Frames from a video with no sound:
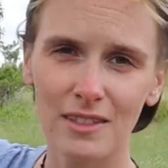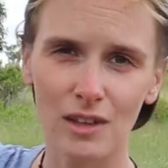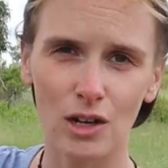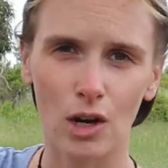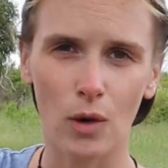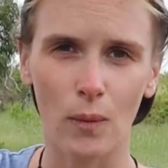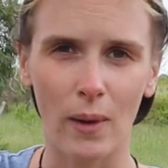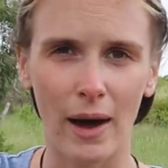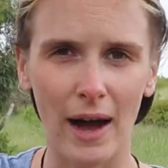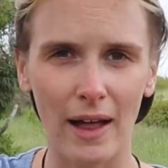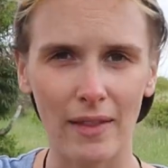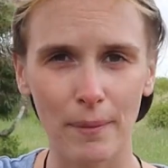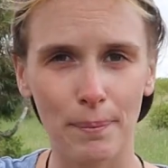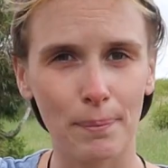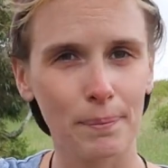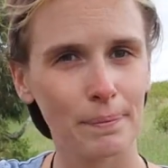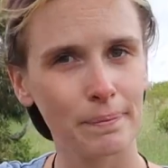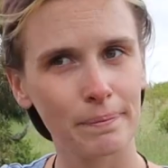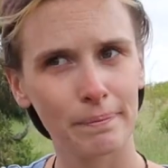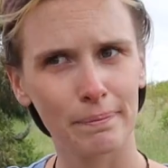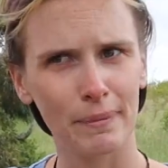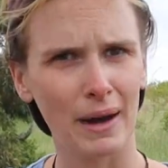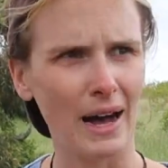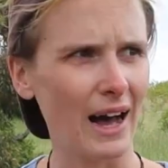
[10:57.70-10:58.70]
in the Koala
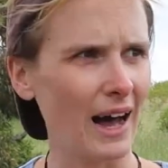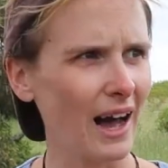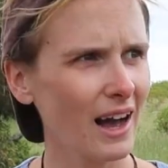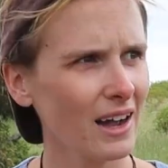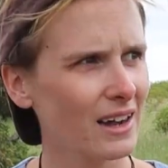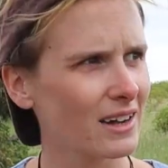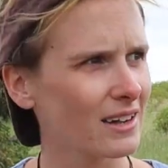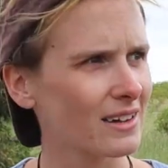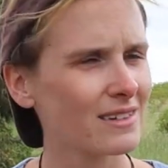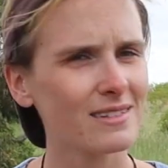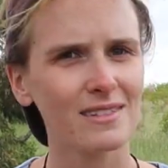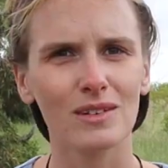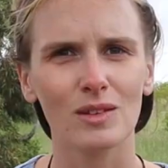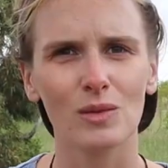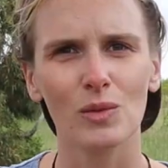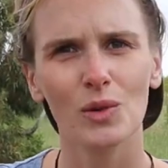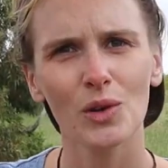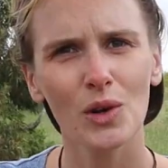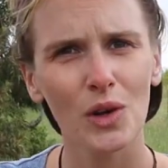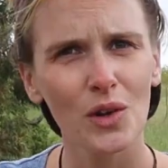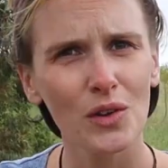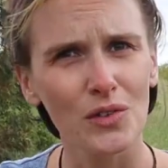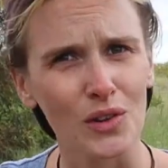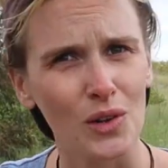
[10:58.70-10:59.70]
Park, I'm
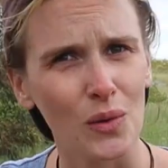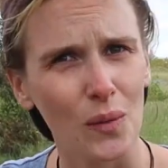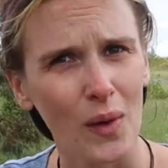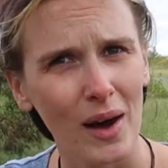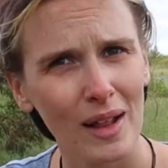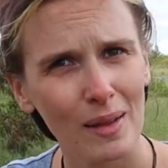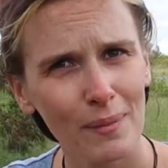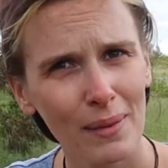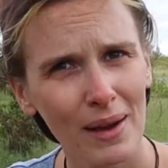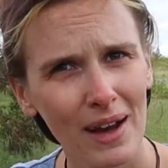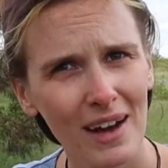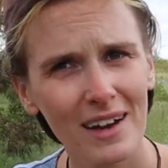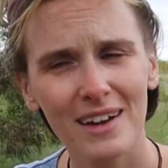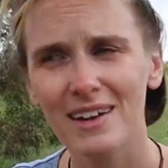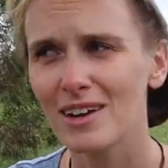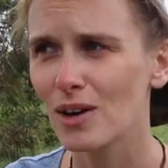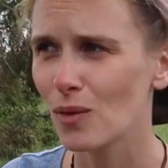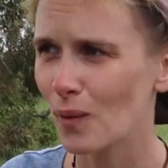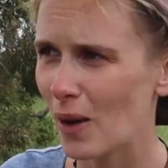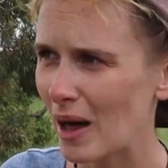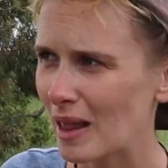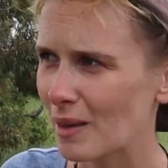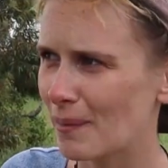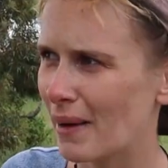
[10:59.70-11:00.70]
gonna call this the Koala Park,
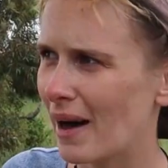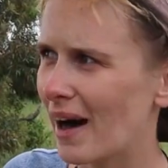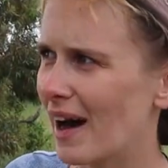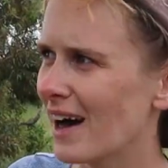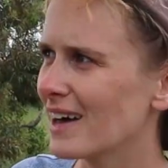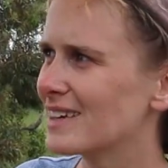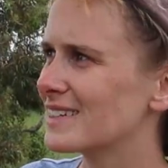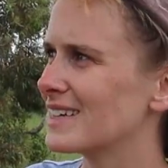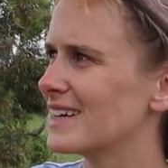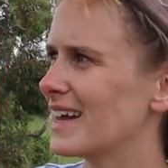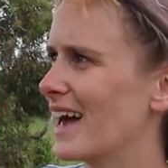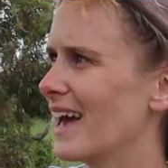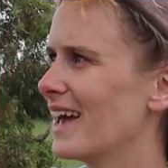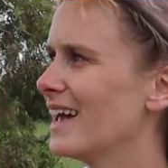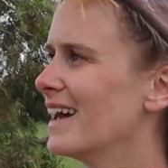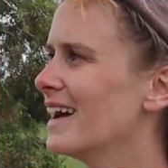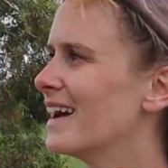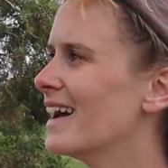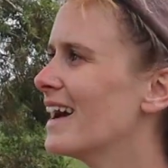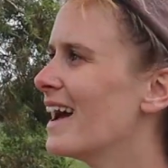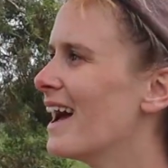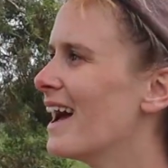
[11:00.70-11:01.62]
Koala Park today,